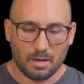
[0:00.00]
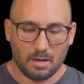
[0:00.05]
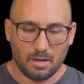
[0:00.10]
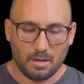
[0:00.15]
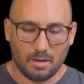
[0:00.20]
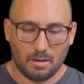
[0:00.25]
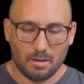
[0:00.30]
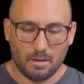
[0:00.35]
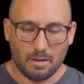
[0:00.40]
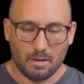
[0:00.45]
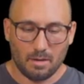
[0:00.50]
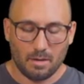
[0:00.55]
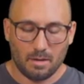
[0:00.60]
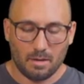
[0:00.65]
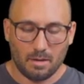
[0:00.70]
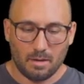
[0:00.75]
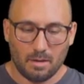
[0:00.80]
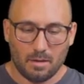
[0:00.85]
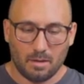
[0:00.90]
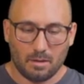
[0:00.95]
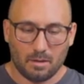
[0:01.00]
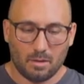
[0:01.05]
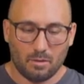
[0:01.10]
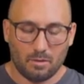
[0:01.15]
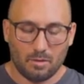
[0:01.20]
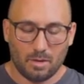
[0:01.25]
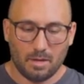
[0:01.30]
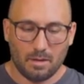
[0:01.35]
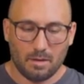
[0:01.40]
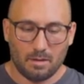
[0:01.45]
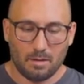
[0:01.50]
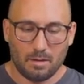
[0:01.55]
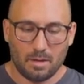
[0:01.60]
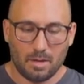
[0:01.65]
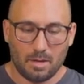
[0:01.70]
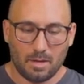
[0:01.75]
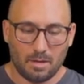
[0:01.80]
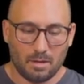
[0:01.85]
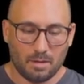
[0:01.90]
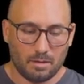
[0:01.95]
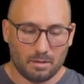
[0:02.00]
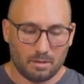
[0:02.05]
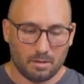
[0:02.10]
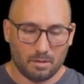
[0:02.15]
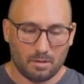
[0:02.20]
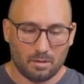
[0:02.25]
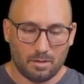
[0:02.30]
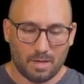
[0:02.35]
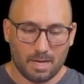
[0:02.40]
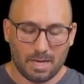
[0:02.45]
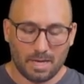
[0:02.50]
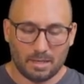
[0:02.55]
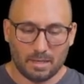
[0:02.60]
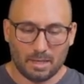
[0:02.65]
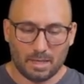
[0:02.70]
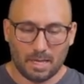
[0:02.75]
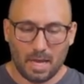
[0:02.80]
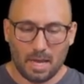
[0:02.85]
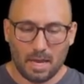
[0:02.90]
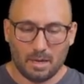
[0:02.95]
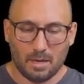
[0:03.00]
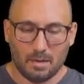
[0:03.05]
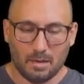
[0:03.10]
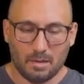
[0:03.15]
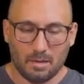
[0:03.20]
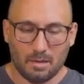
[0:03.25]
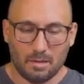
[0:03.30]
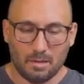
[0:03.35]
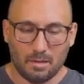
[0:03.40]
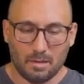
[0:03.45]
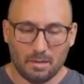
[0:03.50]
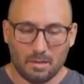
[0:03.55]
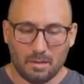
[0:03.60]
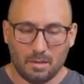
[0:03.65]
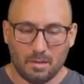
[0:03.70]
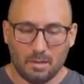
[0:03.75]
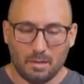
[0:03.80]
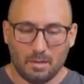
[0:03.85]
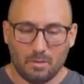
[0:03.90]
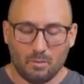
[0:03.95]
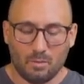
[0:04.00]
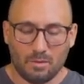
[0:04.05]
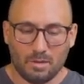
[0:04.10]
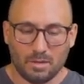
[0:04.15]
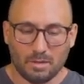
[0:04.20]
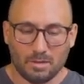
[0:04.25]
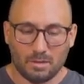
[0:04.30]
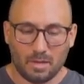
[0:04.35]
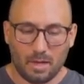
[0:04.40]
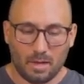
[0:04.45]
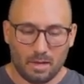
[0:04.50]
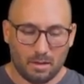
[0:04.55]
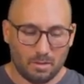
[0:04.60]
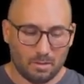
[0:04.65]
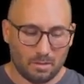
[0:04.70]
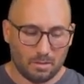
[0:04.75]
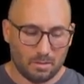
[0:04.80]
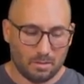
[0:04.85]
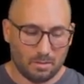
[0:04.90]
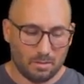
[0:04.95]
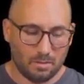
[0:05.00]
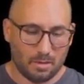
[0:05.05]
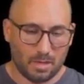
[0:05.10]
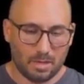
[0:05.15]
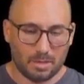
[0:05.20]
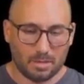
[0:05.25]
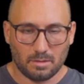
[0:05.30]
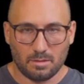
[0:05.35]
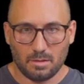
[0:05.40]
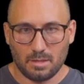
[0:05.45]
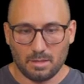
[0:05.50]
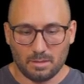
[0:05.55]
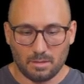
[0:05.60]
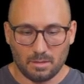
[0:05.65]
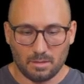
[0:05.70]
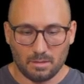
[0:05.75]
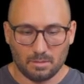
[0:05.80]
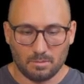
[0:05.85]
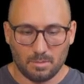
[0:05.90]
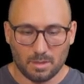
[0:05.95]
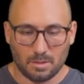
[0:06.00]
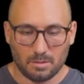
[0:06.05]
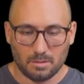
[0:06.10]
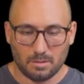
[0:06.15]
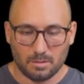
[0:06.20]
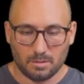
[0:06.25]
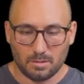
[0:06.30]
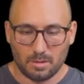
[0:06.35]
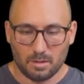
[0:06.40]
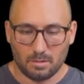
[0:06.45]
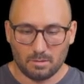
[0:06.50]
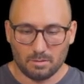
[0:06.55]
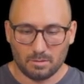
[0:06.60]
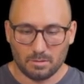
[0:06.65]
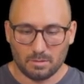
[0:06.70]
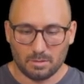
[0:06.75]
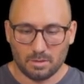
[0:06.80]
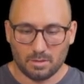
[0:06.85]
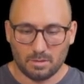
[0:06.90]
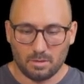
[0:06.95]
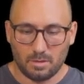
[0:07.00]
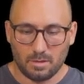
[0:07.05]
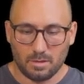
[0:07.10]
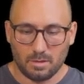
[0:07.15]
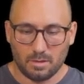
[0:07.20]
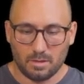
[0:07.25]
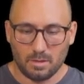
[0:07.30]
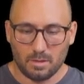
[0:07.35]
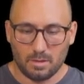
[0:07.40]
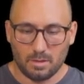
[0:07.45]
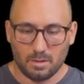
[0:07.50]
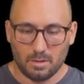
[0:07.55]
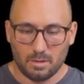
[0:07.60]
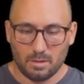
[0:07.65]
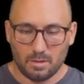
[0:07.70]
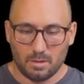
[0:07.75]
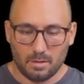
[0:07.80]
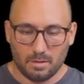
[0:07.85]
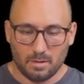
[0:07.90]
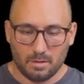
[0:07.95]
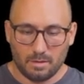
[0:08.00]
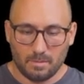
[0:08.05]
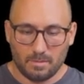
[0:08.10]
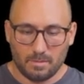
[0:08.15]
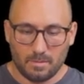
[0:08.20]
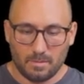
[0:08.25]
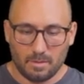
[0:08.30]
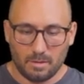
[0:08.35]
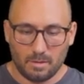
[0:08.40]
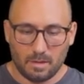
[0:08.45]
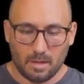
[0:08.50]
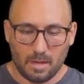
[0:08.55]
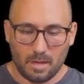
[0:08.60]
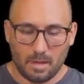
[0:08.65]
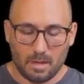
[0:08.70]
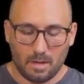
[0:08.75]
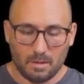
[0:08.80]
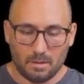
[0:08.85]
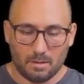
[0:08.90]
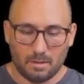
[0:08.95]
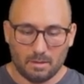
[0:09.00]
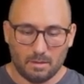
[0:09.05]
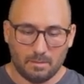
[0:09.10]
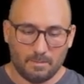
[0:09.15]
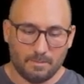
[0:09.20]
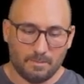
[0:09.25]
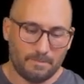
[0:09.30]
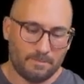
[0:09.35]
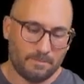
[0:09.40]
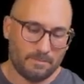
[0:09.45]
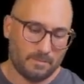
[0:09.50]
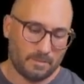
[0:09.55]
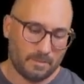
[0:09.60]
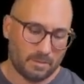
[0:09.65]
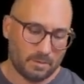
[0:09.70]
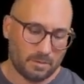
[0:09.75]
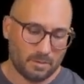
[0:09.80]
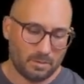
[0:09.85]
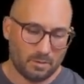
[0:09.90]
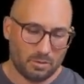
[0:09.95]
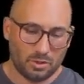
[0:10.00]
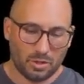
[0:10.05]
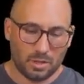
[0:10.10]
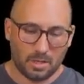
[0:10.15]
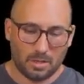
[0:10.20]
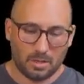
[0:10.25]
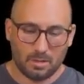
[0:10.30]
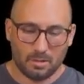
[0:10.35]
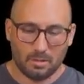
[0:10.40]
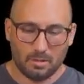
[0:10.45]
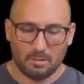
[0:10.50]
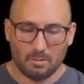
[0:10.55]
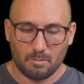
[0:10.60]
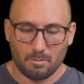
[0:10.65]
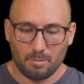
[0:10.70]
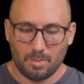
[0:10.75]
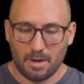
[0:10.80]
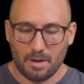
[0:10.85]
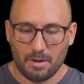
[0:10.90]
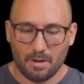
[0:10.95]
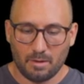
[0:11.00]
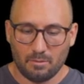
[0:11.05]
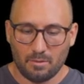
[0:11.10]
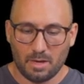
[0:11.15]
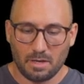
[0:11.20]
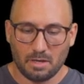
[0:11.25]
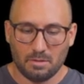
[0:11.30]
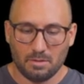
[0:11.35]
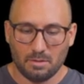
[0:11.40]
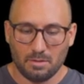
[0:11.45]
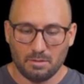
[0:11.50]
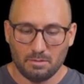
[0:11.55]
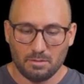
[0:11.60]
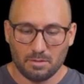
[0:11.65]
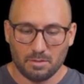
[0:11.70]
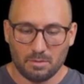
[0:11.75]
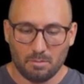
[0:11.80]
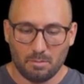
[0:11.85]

here go here and connect again with this dialog as the eSense muscle is now started. And searching, paired, ready to use,